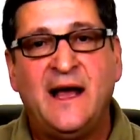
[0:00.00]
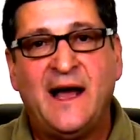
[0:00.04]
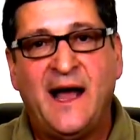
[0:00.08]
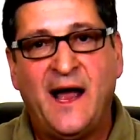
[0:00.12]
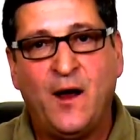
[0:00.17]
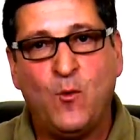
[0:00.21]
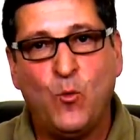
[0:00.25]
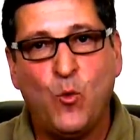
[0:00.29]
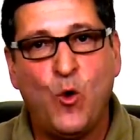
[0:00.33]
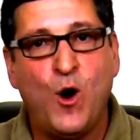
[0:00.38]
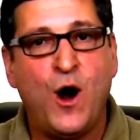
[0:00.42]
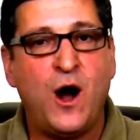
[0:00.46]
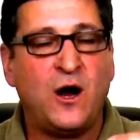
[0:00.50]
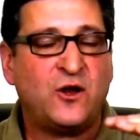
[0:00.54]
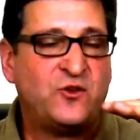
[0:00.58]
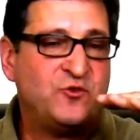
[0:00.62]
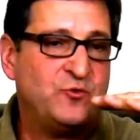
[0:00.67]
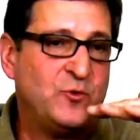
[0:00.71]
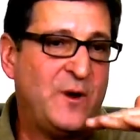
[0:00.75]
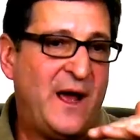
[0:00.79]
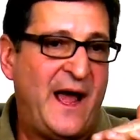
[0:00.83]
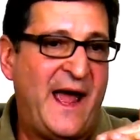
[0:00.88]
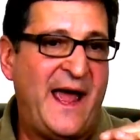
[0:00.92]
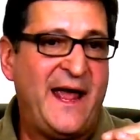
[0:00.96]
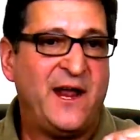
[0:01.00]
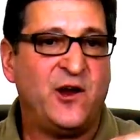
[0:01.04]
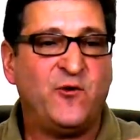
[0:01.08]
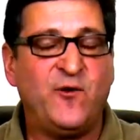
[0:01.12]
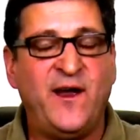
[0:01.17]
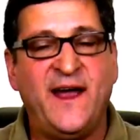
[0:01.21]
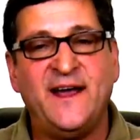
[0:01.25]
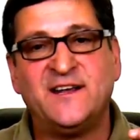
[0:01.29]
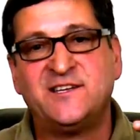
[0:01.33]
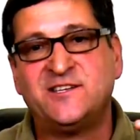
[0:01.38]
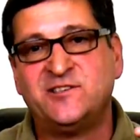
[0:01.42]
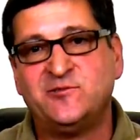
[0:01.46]
I walked through the high
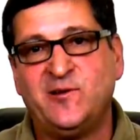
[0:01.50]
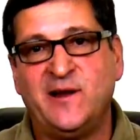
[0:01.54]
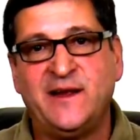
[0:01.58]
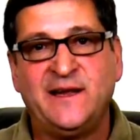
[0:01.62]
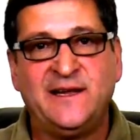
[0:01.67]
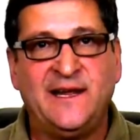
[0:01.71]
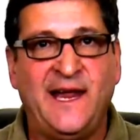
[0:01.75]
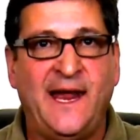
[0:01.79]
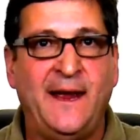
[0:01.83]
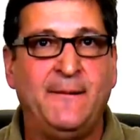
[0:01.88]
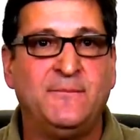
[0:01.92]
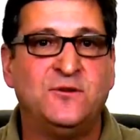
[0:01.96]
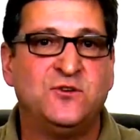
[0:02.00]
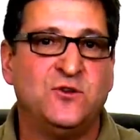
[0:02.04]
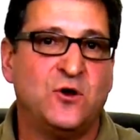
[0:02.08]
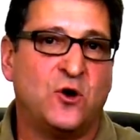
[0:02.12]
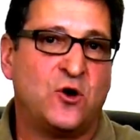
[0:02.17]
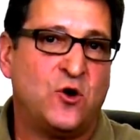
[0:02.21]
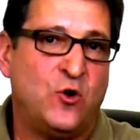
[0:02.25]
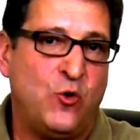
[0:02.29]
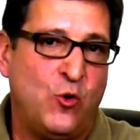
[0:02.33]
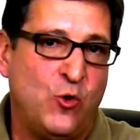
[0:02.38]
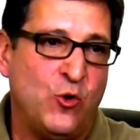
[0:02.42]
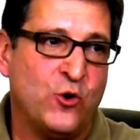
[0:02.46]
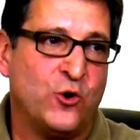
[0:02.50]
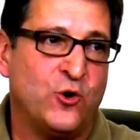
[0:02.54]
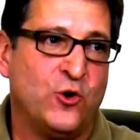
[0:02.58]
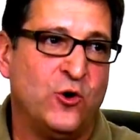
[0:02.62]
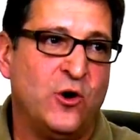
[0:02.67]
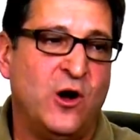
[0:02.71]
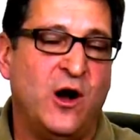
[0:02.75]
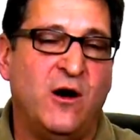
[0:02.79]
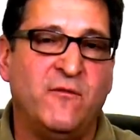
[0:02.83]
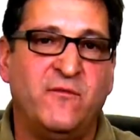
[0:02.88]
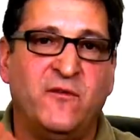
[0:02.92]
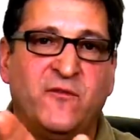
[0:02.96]
grass till I came to the corner
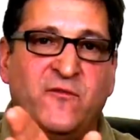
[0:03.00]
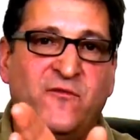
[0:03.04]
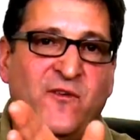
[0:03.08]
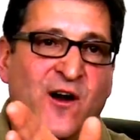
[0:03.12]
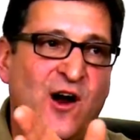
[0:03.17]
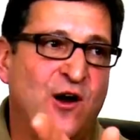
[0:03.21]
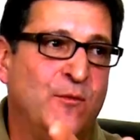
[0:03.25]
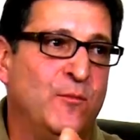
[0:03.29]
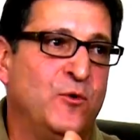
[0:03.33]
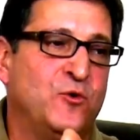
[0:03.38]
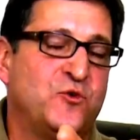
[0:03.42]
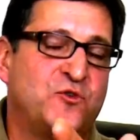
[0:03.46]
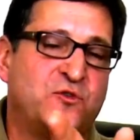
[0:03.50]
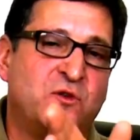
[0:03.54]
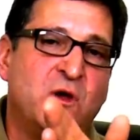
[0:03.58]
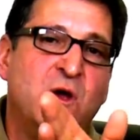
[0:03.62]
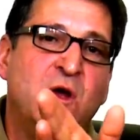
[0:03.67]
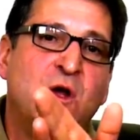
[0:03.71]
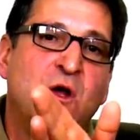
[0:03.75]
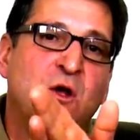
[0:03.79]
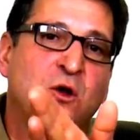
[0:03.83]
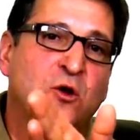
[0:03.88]
of a farmer's